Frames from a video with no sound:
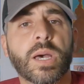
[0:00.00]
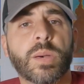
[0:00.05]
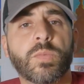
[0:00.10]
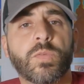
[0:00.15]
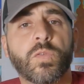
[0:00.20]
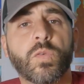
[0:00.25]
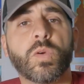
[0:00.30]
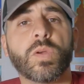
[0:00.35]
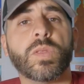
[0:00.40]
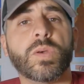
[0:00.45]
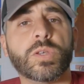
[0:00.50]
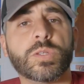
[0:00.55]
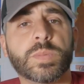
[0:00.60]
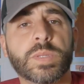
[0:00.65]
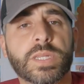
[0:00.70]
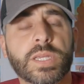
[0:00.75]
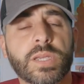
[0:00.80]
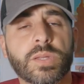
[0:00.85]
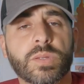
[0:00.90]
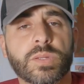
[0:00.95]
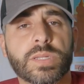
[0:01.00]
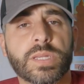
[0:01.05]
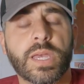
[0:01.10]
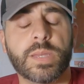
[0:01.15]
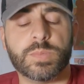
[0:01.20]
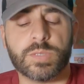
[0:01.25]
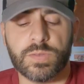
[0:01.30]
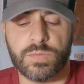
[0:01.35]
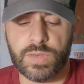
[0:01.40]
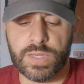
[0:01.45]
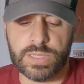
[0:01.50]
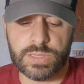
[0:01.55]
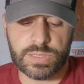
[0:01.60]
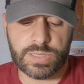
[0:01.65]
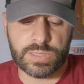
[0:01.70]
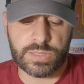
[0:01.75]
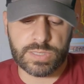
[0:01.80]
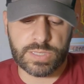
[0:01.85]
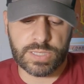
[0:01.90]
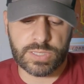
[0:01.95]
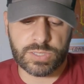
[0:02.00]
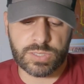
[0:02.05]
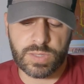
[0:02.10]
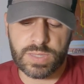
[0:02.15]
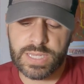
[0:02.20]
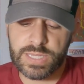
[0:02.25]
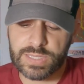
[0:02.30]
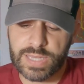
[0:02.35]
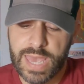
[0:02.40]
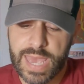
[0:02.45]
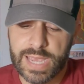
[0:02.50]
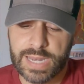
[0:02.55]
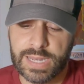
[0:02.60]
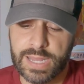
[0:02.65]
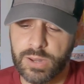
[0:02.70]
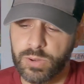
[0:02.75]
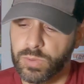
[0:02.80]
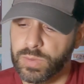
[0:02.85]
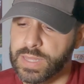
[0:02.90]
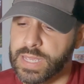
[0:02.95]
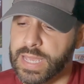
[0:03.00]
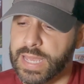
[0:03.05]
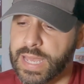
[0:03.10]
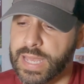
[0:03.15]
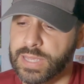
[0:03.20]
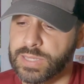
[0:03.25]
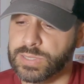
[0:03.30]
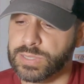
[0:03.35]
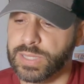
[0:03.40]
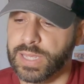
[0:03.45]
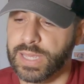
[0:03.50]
for those particular types of instances. So these act not only as,